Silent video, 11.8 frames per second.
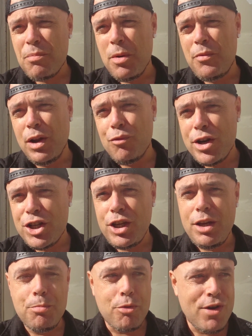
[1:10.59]
left midfield
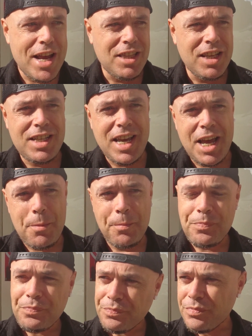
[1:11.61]
Ritchie, Perez in the ten,